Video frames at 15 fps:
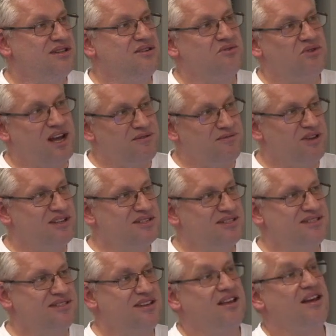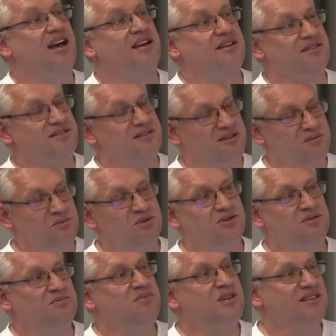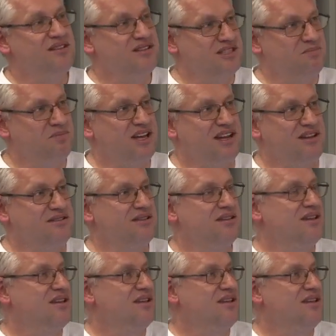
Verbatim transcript: the graphics uh, would be displayed.